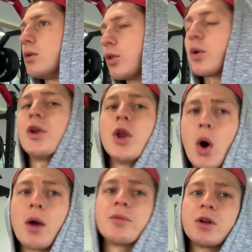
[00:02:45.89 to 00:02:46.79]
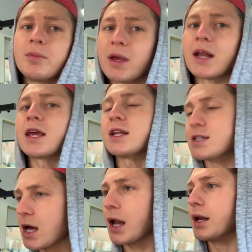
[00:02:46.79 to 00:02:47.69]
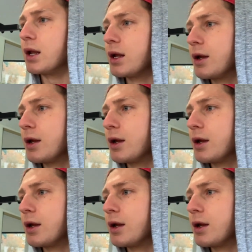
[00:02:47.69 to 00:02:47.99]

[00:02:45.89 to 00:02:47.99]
Although I know I'm gonna be getting it done.